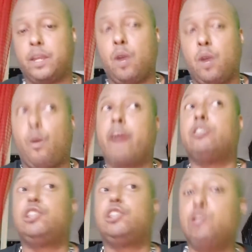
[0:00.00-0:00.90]
Why
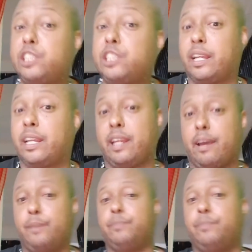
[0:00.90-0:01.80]
aren't you shutting it down?
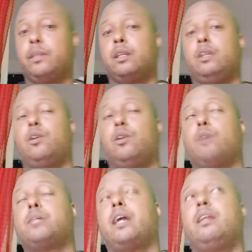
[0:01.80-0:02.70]
You know what I'm
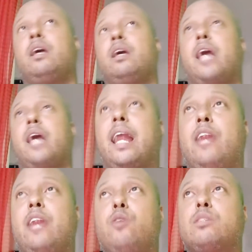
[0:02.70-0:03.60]
saying? And I
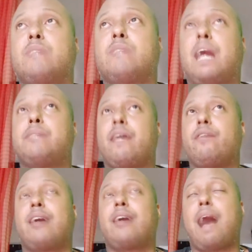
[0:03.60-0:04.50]
know sometimes every
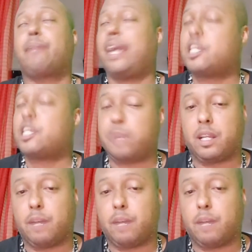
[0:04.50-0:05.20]
cop can't speak up.